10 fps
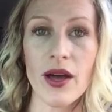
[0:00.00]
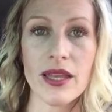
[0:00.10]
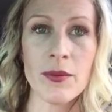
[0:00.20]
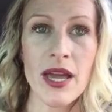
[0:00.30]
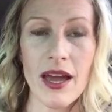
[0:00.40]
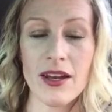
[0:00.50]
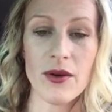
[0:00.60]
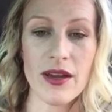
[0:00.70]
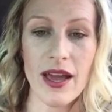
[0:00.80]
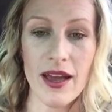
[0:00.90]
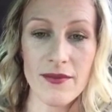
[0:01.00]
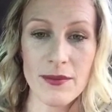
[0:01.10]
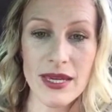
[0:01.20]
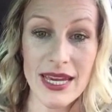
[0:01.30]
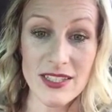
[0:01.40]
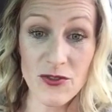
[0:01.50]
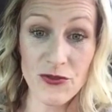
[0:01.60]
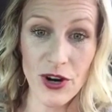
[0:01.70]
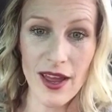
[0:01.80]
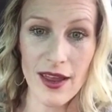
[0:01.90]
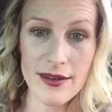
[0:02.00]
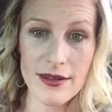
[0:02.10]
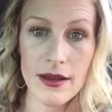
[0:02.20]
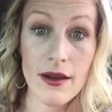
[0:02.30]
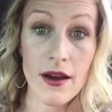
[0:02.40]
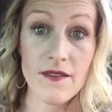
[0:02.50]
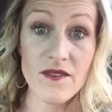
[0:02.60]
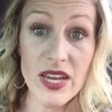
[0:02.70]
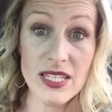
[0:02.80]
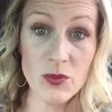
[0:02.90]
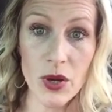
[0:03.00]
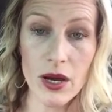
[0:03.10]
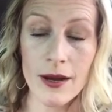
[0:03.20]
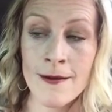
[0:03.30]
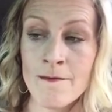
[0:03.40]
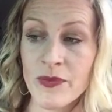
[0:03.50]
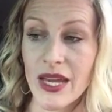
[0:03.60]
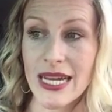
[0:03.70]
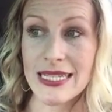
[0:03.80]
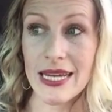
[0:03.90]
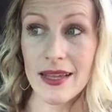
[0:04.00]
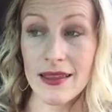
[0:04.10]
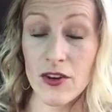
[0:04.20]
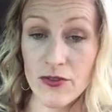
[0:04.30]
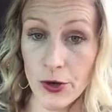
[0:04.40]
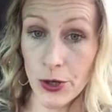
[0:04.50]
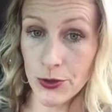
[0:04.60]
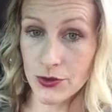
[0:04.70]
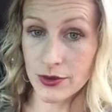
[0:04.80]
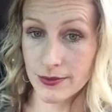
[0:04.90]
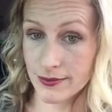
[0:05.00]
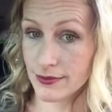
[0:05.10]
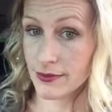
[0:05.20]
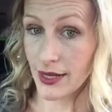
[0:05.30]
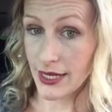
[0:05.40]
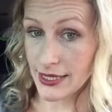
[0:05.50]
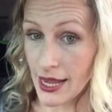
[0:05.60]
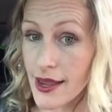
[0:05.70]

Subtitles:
Let me have you add me as a friend on Facebook. I take their phone with